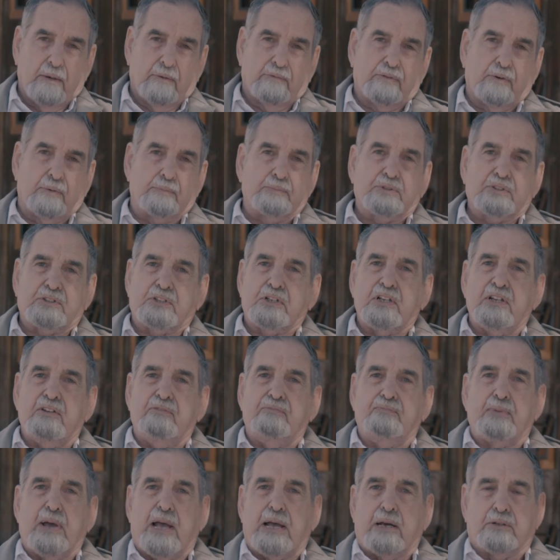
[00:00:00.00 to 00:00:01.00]
from
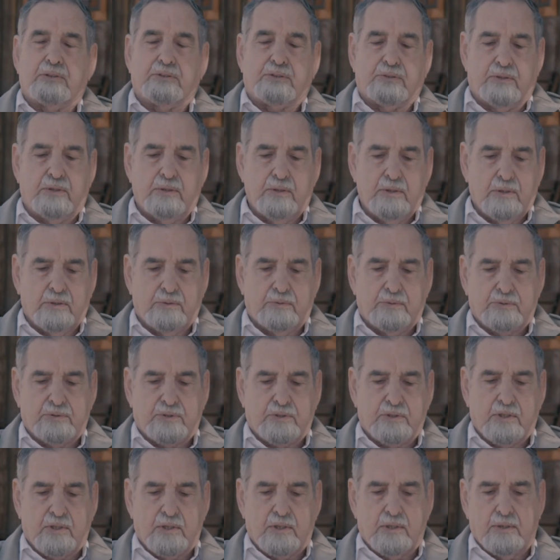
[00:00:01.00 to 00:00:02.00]
Steve Bowser,
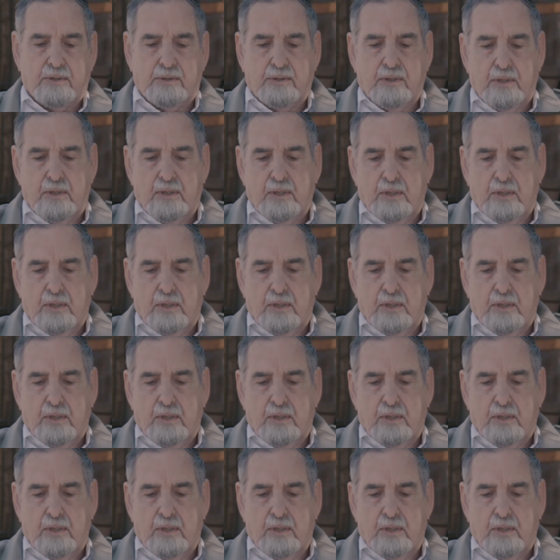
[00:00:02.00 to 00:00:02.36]
who's an